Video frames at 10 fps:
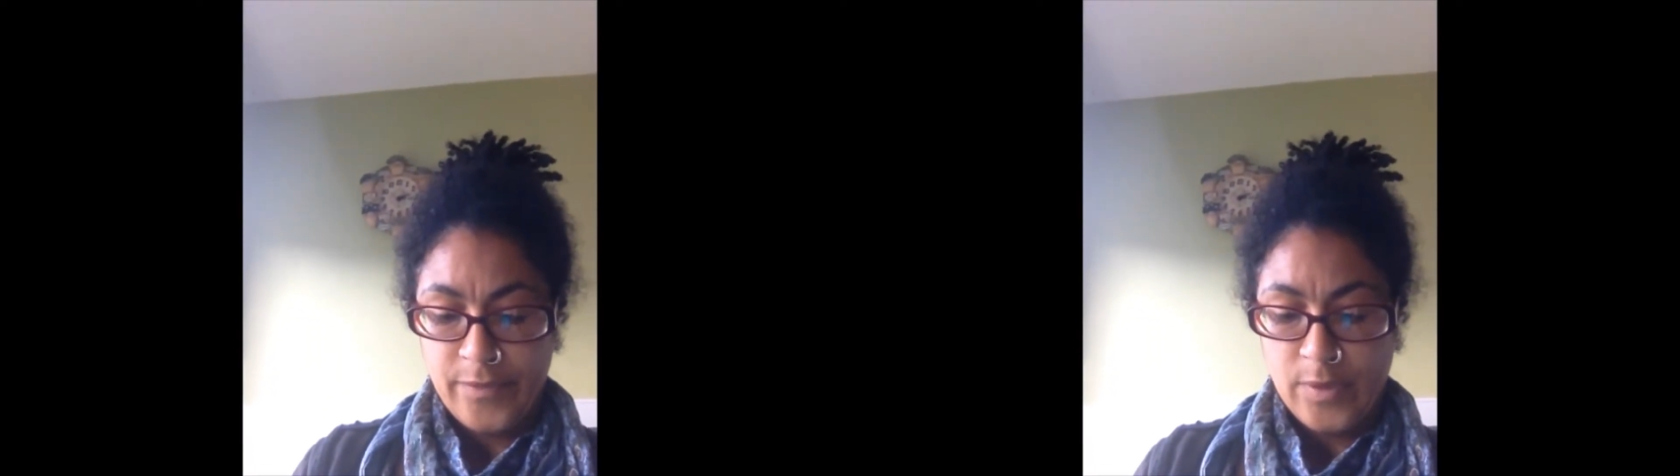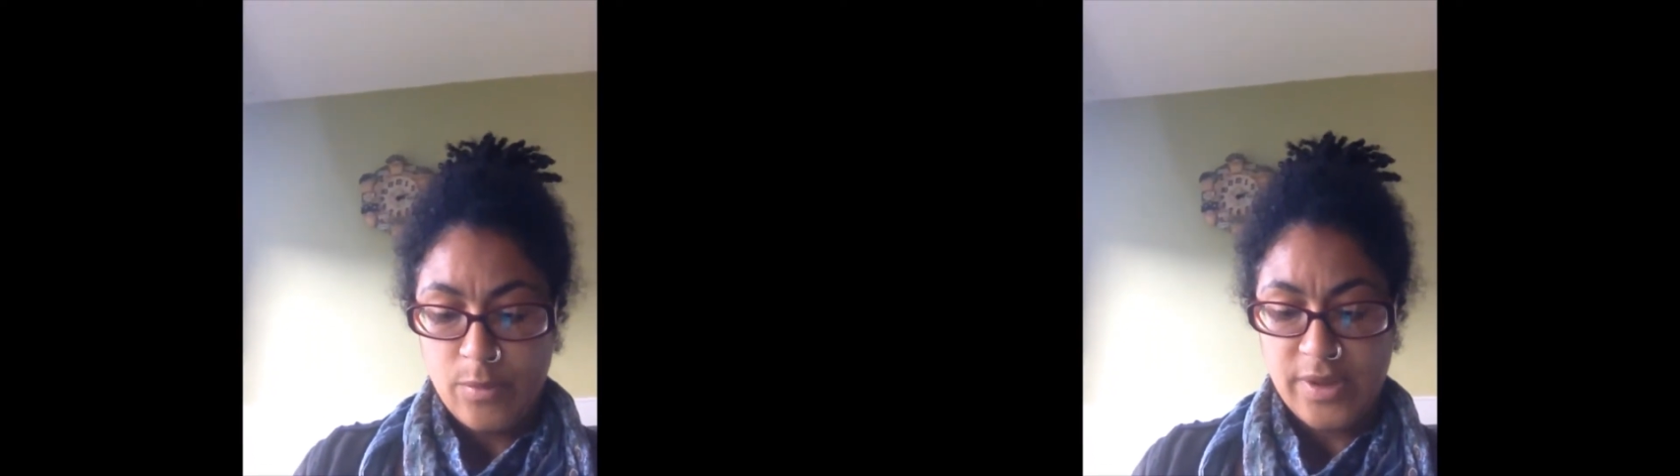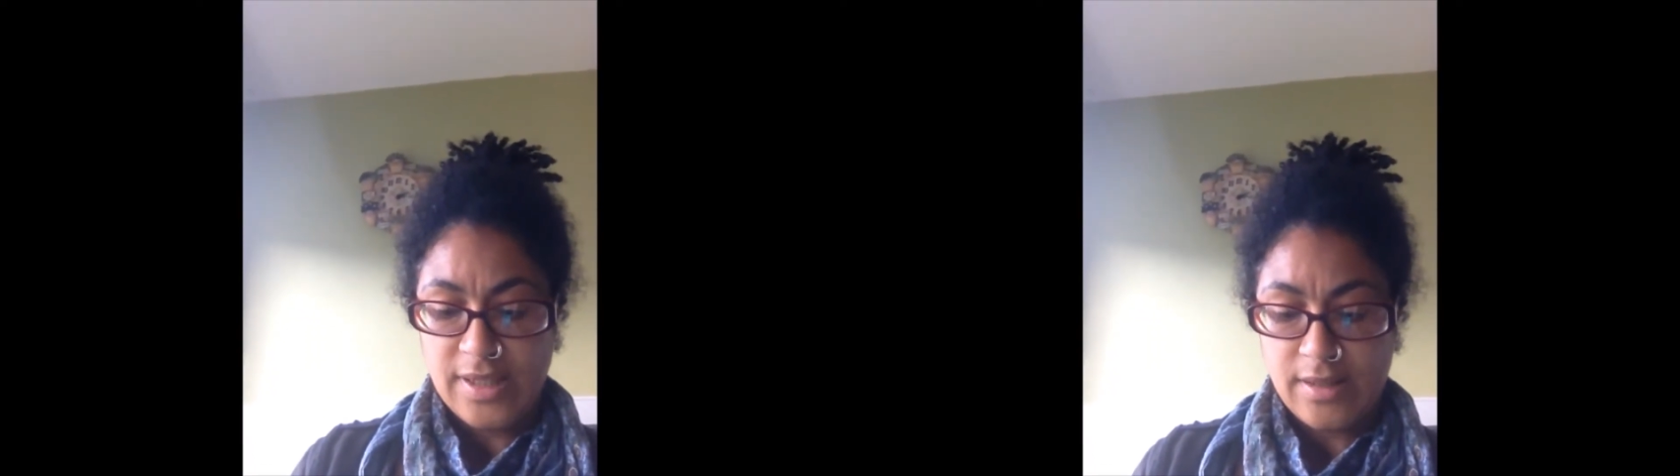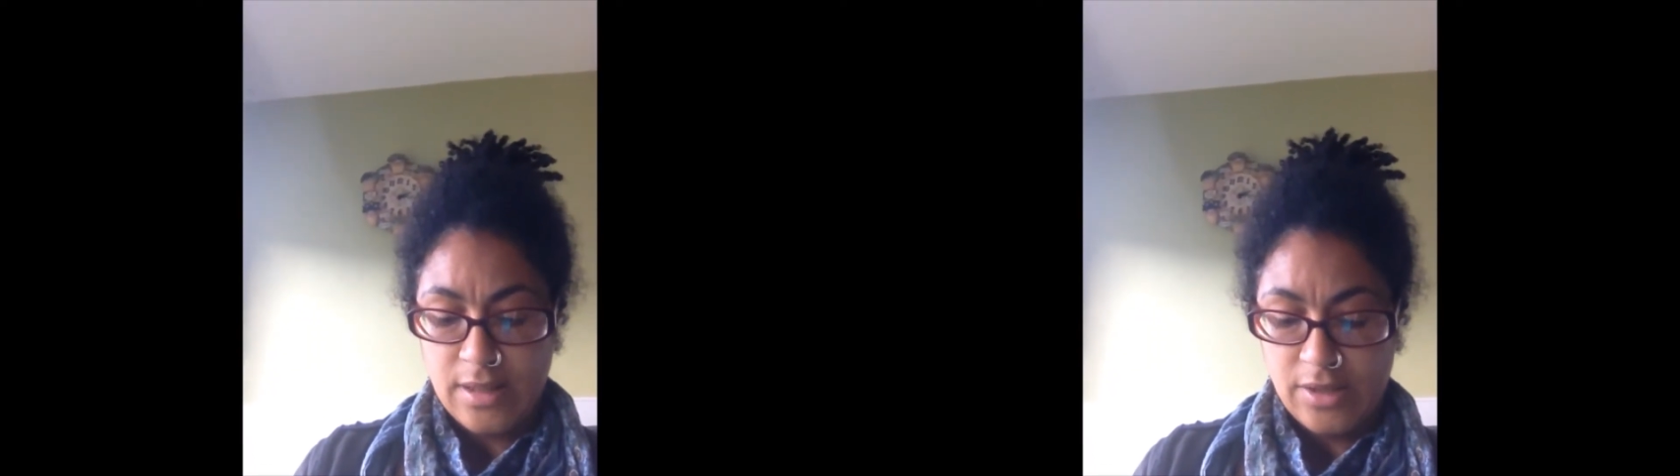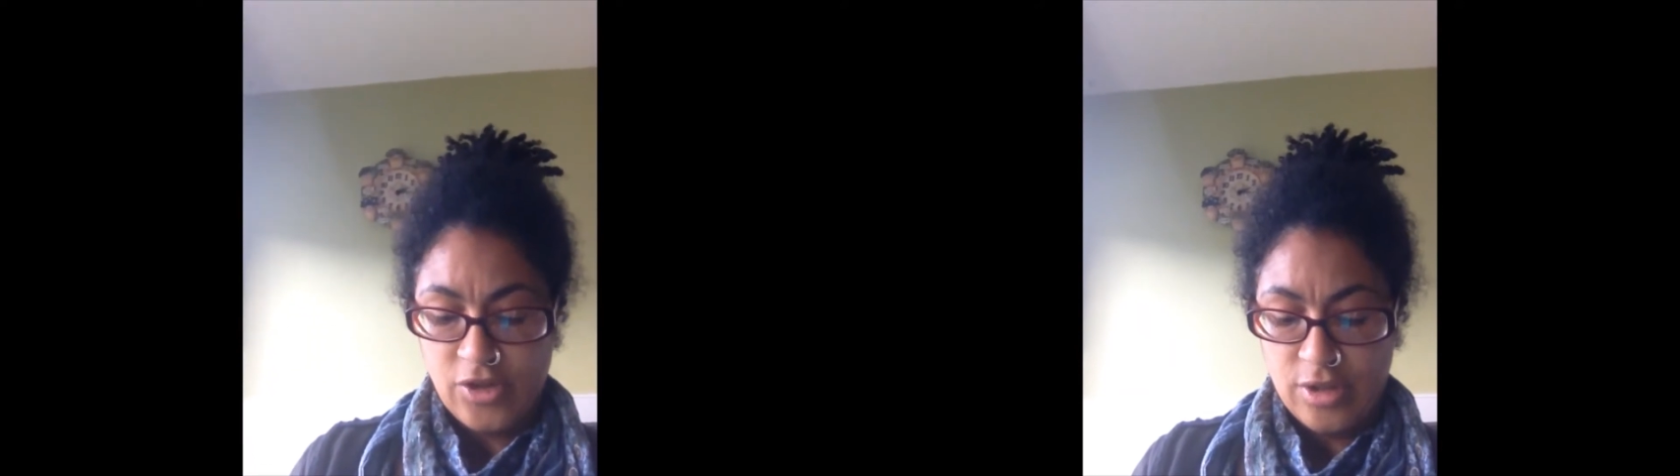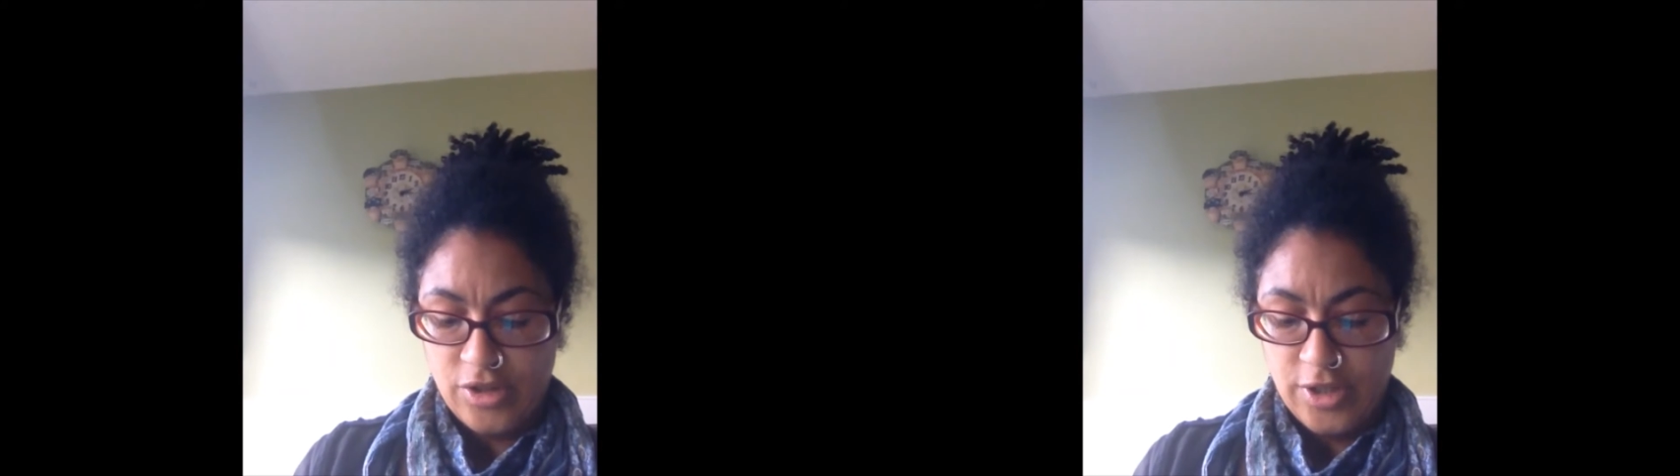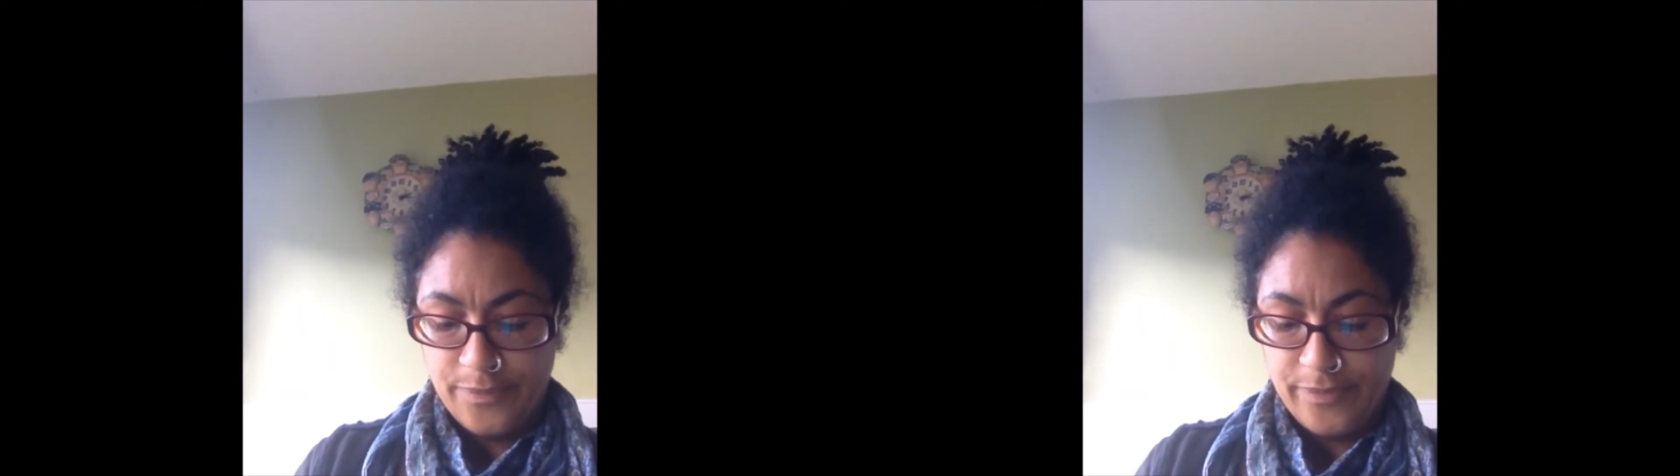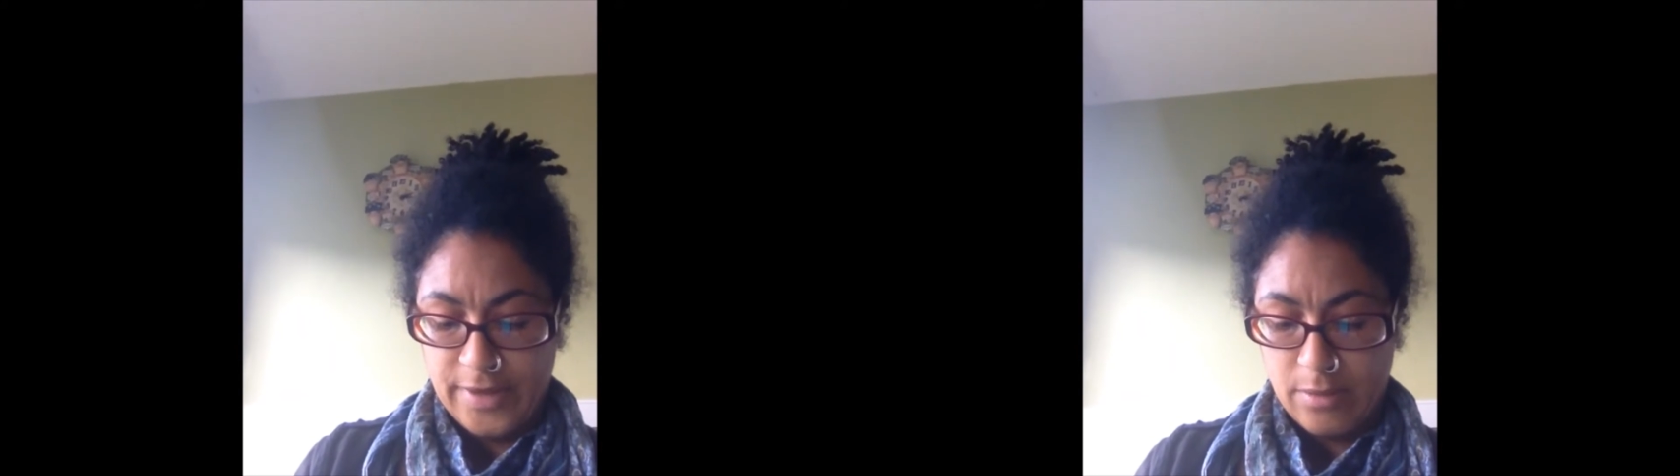Oh, it says connect charger,
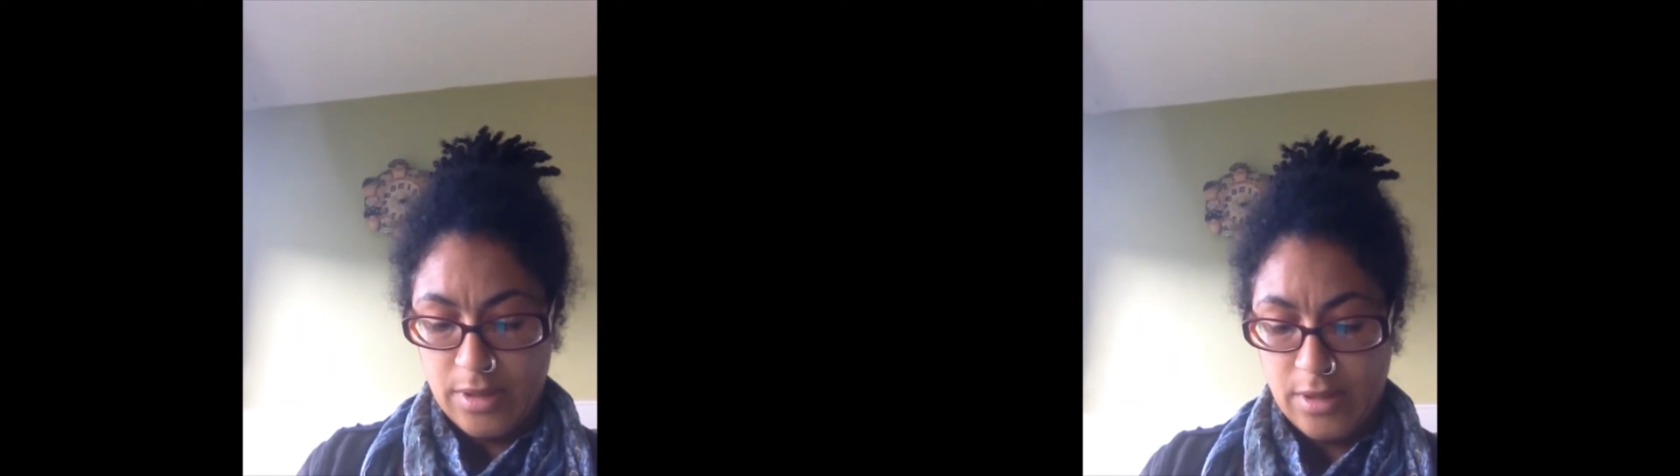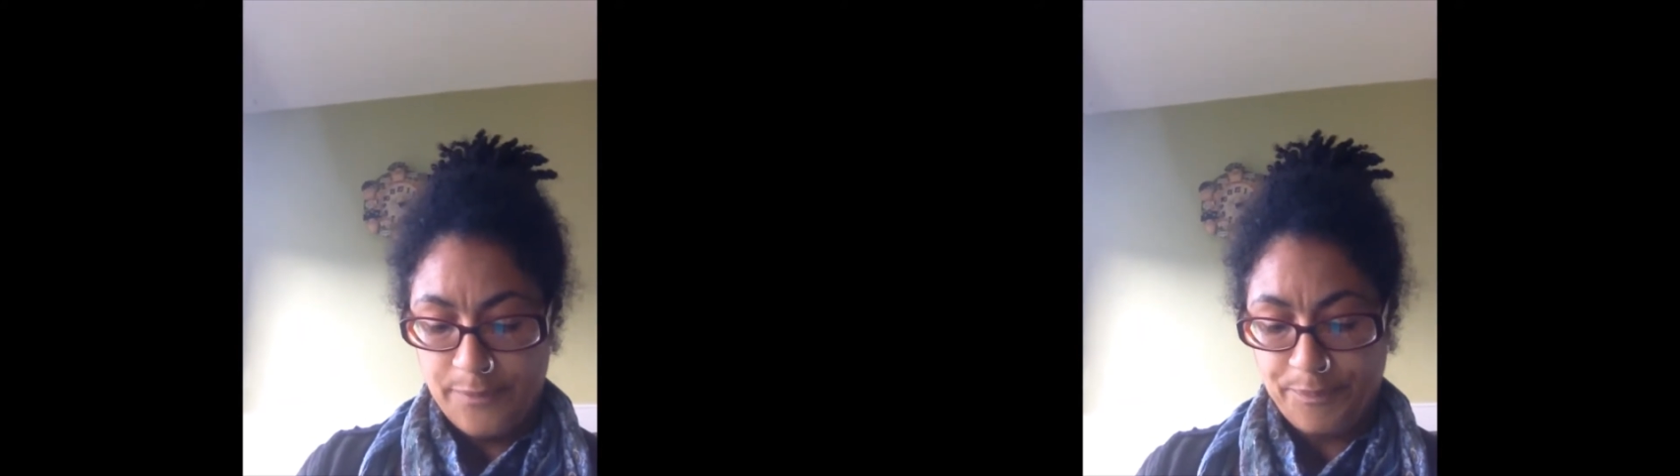there we are.